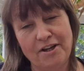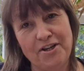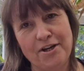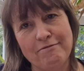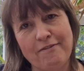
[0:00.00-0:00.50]

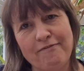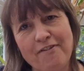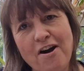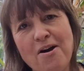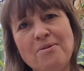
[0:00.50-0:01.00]
"You're a
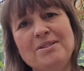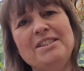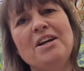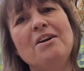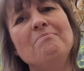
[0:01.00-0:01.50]
false
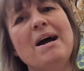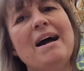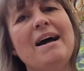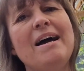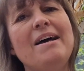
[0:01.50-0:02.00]
young
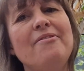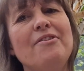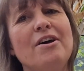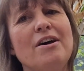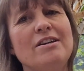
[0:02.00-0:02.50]
man,"
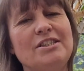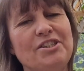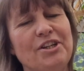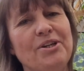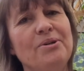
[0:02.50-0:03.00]
the
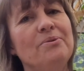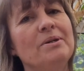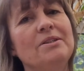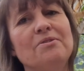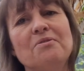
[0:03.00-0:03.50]

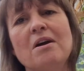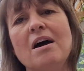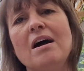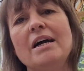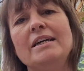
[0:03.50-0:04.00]
steward
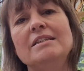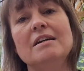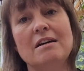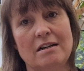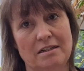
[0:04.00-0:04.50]
cried,
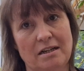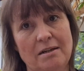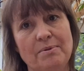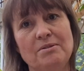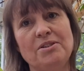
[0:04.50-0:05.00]
"and I
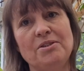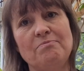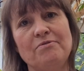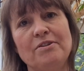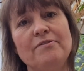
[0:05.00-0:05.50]
will soon
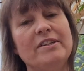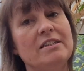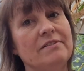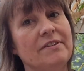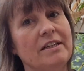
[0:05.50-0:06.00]
prove it
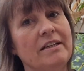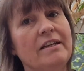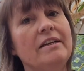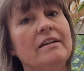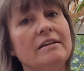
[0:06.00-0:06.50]
of
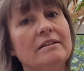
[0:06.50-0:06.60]
thee."